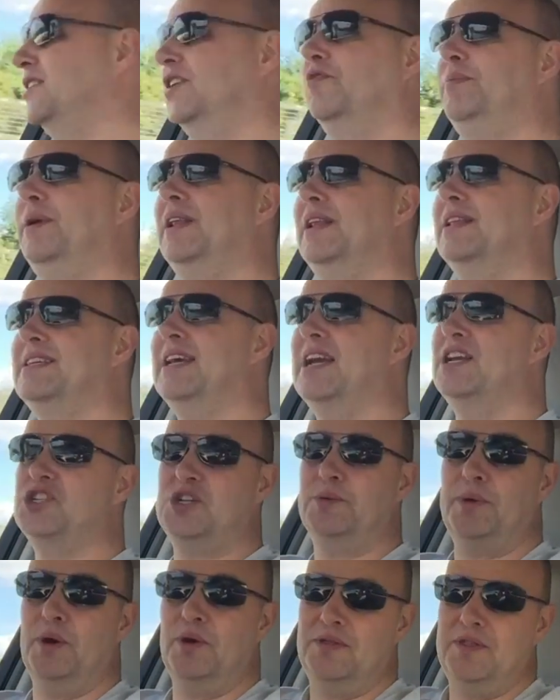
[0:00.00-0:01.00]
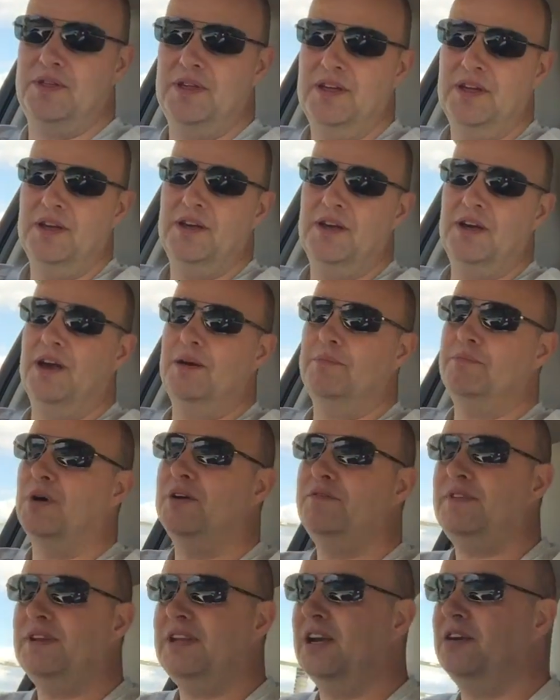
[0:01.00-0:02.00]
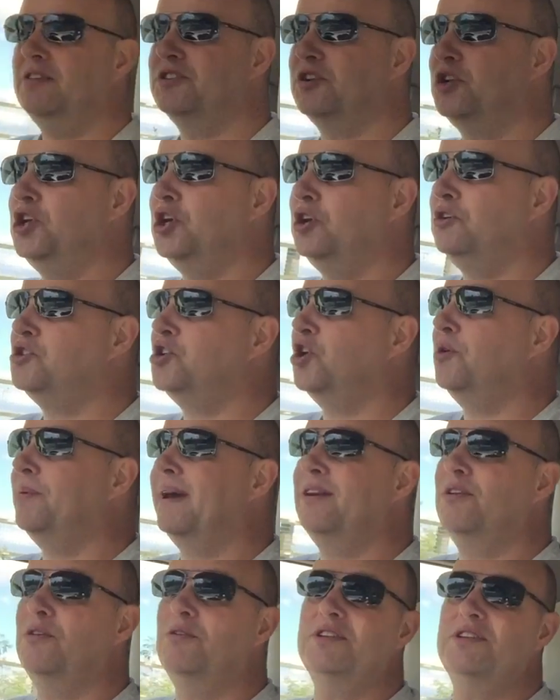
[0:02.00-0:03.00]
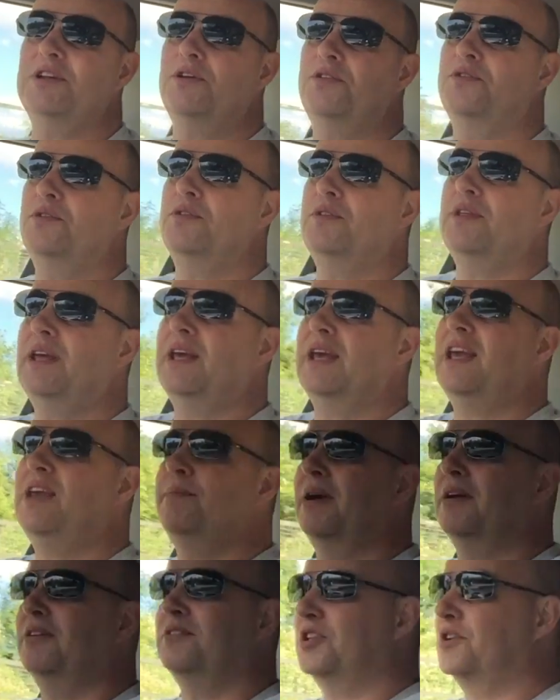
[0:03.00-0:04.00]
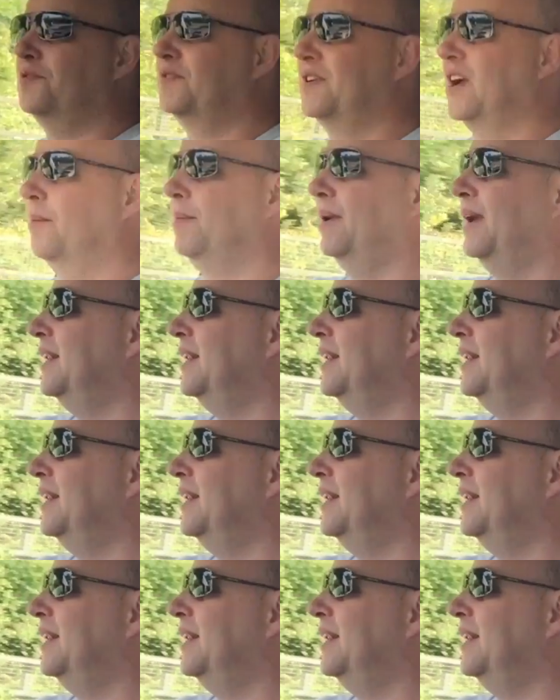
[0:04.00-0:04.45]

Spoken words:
that have been attached to both my videos on YouTube and also through the emails that have come